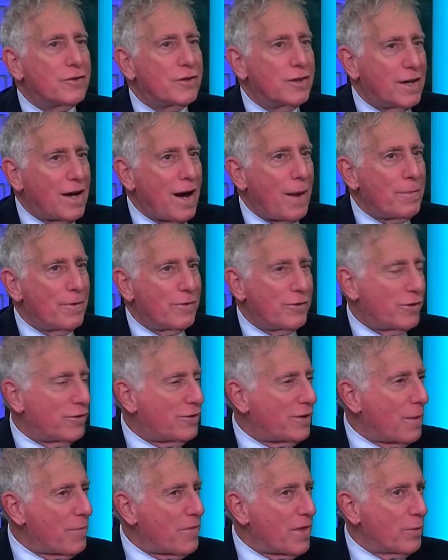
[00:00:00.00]
and incompetence is the
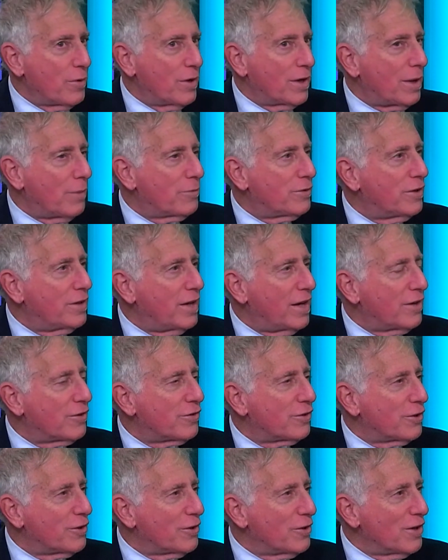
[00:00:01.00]
same thing when it comes to data
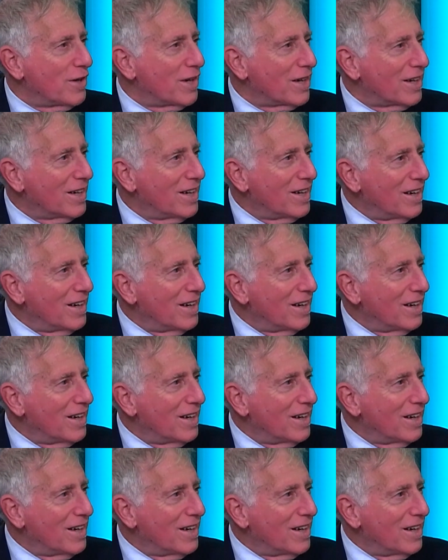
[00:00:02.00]
security.